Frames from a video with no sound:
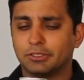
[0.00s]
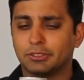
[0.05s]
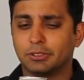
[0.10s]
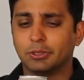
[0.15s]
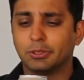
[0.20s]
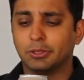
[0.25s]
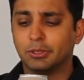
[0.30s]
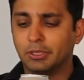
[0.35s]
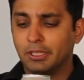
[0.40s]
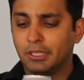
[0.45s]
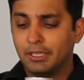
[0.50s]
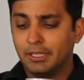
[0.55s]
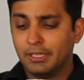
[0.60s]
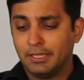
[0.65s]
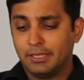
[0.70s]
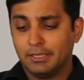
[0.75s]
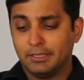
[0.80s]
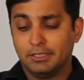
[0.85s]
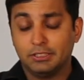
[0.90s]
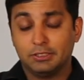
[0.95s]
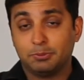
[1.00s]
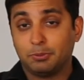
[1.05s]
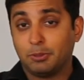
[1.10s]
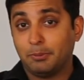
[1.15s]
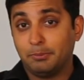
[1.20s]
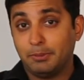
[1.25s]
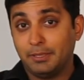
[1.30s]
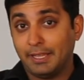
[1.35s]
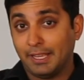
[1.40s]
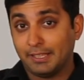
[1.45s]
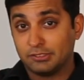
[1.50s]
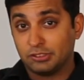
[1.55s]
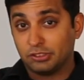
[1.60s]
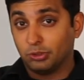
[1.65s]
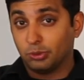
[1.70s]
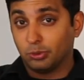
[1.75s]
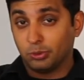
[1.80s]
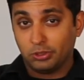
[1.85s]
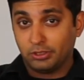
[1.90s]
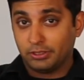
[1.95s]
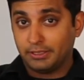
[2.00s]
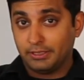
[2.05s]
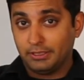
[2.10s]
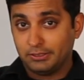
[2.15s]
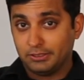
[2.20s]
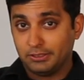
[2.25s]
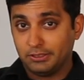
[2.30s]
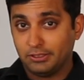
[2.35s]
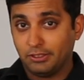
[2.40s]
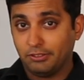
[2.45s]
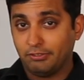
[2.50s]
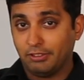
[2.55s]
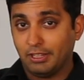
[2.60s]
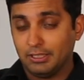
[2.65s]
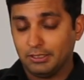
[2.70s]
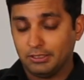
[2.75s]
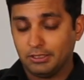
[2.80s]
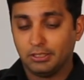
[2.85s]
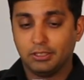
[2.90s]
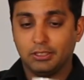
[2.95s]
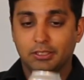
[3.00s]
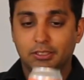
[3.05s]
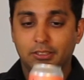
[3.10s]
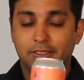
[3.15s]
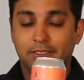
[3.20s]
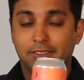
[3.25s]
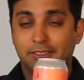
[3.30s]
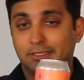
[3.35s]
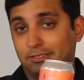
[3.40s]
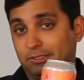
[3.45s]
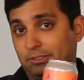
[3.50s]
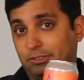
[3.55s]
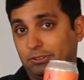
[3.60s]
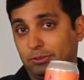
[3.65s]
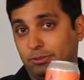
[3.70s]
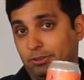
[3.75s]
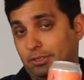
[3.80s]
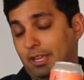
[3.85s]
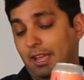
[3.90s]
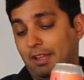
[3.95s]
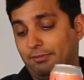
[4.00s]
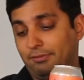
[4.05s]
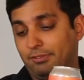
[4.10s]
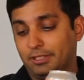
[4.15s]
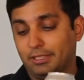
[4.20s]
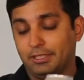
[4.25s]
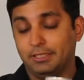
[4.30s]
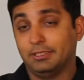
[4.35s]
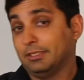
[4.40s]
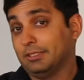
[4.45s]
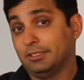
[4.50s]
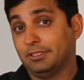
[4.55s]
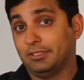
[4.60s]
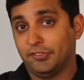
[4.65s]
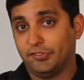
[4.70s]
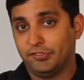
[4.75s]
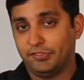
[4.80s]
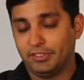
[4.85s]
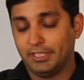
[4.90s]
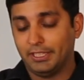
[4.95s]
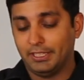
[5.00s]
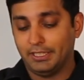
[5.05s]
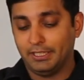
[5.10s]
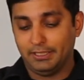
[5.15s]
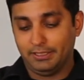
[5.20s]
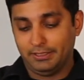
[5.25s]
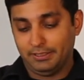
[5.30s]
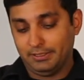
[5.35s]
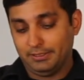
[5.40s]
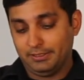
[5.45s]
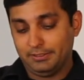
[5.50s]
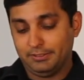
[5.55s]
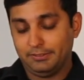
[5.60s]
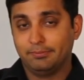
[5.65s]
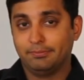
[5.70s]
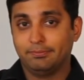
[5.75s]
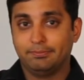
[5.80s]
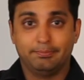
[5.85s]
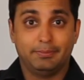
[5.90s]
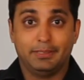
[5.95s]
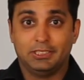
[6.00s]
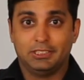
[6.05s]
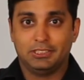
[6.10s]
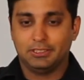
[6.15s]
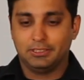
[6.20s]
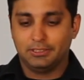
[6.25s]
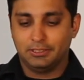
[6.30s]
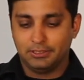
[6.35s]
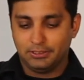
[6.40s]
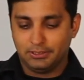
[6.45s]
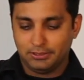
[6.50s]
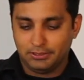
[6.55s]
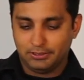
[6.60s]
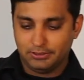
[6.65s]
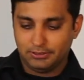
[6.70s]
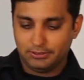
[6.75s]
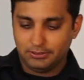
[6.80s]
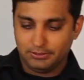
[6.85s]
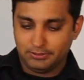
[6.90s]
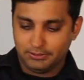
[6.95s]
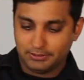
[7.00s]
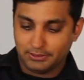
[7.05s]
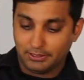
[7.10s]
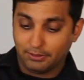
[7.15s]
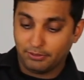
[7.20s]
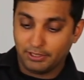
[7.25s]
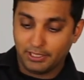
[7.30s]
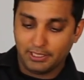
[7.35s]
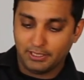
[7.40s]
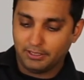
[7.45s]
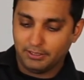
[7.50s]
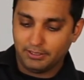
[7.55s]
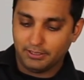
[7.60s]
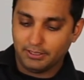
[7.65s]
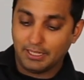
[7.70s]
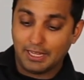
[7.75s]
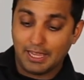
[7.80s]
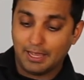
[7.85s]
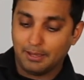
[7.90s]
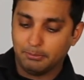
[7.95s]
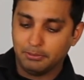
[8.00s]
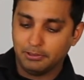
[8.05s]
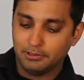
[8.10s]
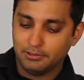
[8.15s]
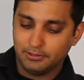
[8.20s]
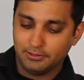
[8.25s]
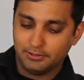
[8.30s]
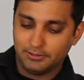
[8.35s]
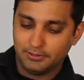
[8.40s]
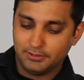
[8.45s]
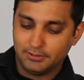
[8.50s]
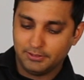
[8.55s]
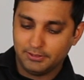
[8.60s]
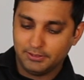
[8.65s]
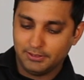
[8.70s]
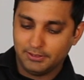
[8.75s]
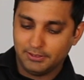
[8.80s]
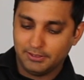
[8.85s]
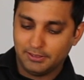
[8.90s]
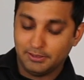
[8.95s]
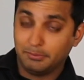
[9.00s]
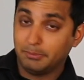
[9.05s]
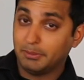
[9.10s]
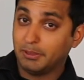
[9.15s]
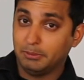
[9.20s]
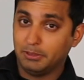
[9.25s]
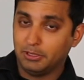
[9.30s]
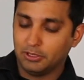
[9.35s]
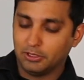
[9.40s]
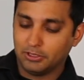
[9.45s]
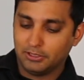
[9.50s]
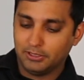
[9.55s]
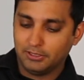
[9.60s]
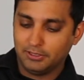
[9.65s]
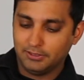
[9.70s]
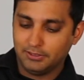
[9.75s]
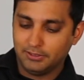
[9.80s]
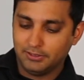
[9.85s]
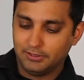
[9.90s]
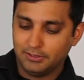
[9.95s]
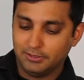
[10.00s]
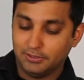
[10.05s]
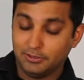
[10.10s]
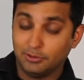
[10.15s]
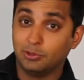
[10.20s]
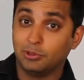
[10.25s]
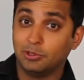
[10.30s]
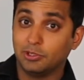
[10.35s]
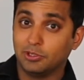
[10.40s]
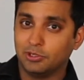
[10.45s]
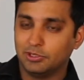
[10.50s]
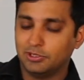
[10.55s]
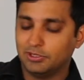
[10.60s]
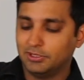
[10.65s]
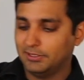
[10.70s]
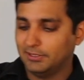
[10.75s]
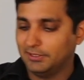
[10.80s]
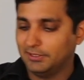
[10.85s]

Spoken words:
So this probably has no traces of alcohol. This could have traces if they measured it somewhere in a lab. Maybe not. Who knows?